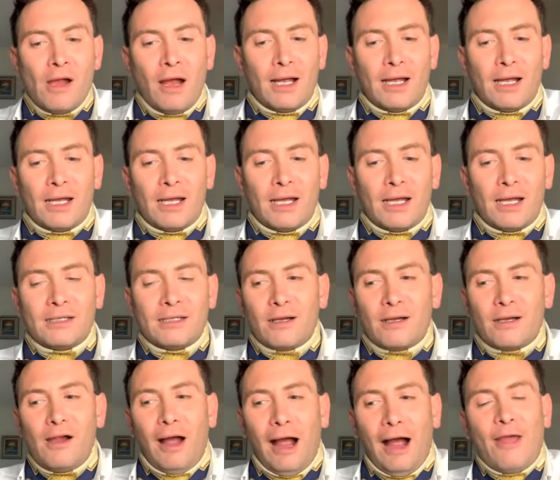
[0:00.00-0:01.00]
And
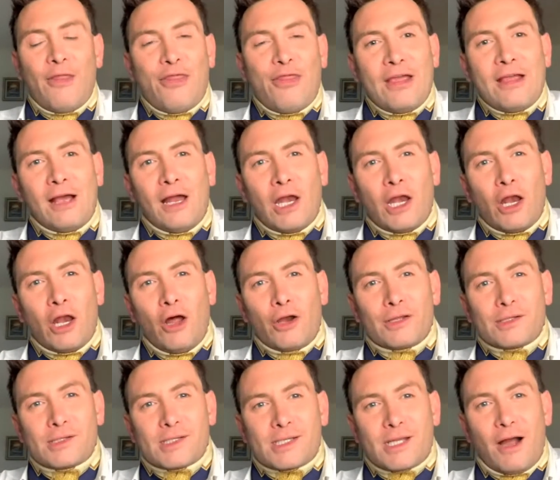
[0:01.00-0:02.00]
I think a
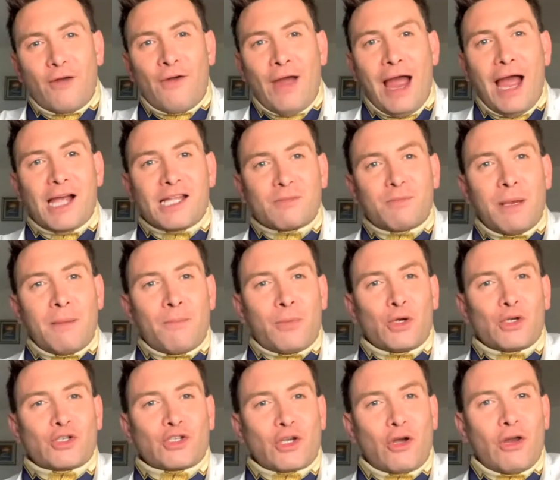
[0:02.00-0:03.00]
lot of stuff has been
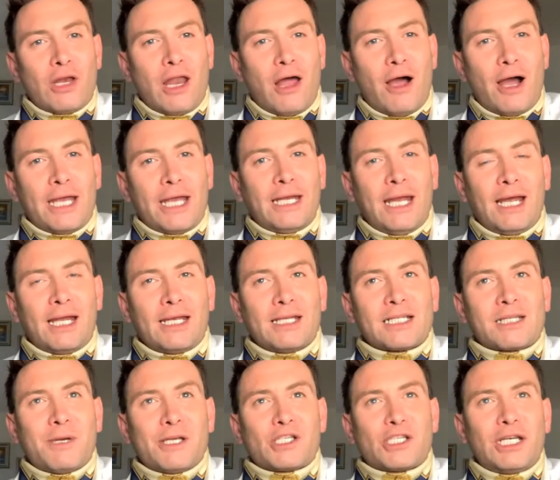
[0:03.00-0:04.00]
pushed online, and
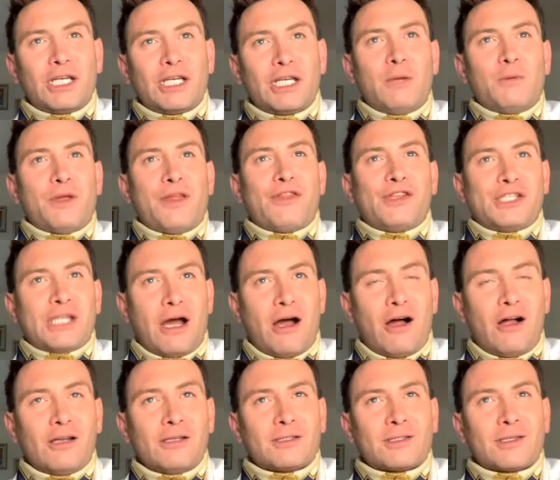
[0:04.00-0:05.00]
especially with
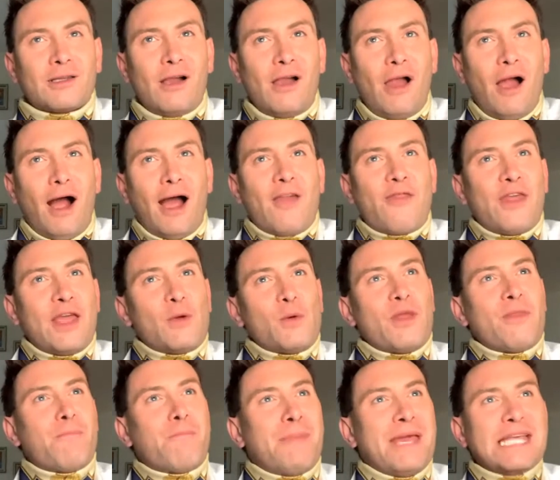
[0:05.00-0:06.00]
dance. I think
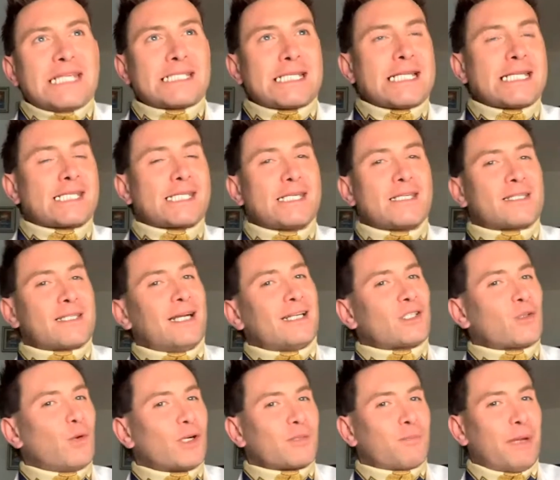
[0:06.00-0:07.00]
with businesses,
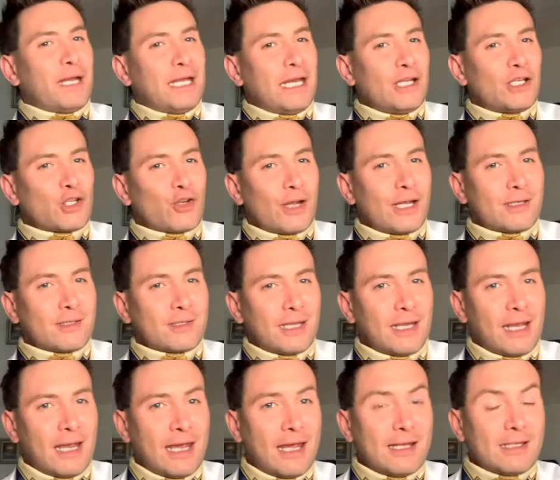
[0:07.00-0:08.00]
that's what's been interesting
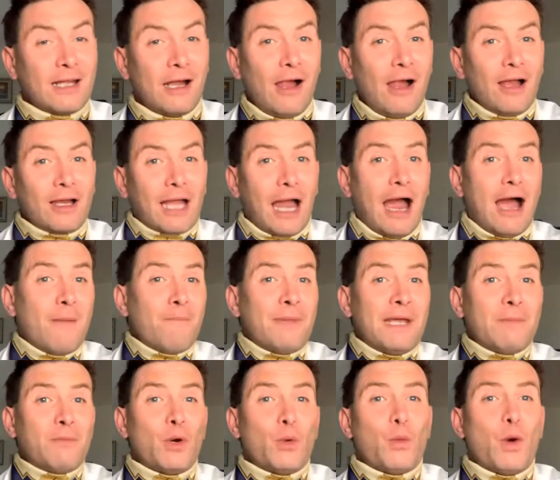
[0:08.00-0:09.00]
is can
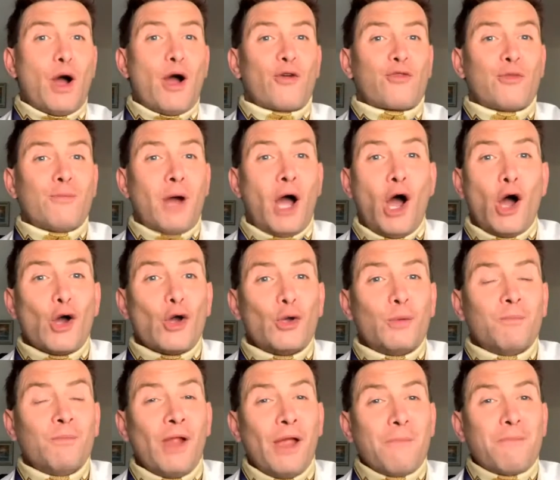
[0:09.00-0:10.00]
people work from home?
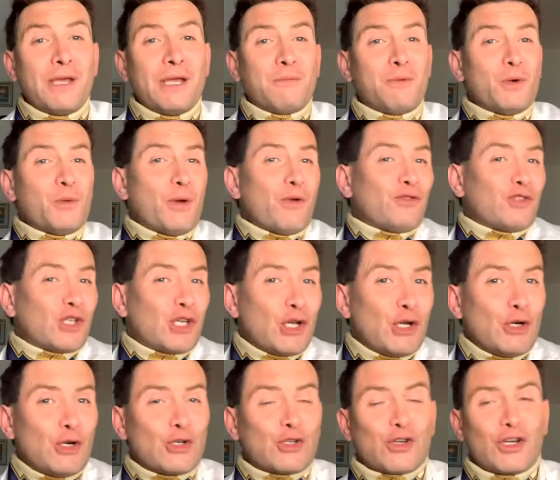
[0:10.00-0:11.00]
People with
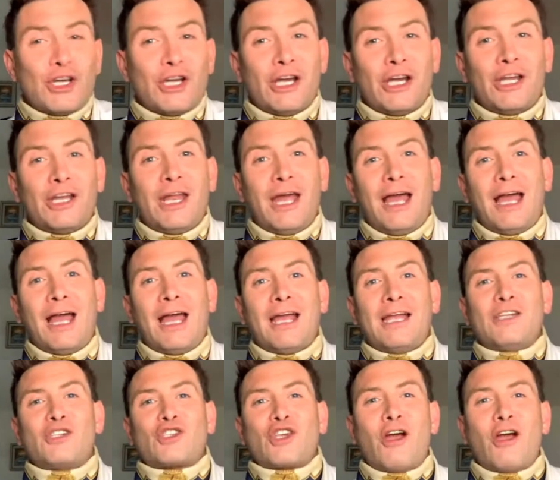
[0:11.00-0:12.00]
children
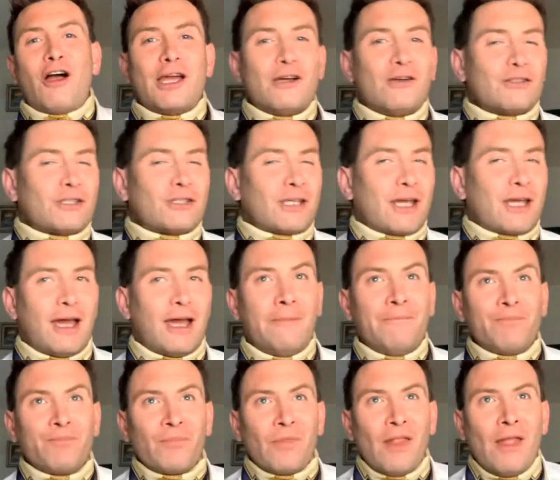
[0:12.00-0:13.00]
and childcare.
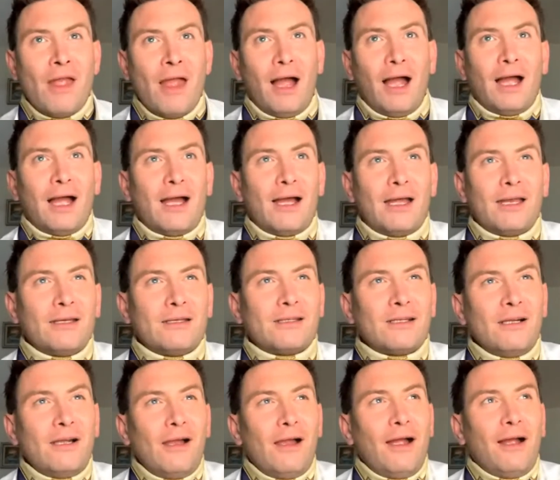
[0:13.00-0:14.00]
And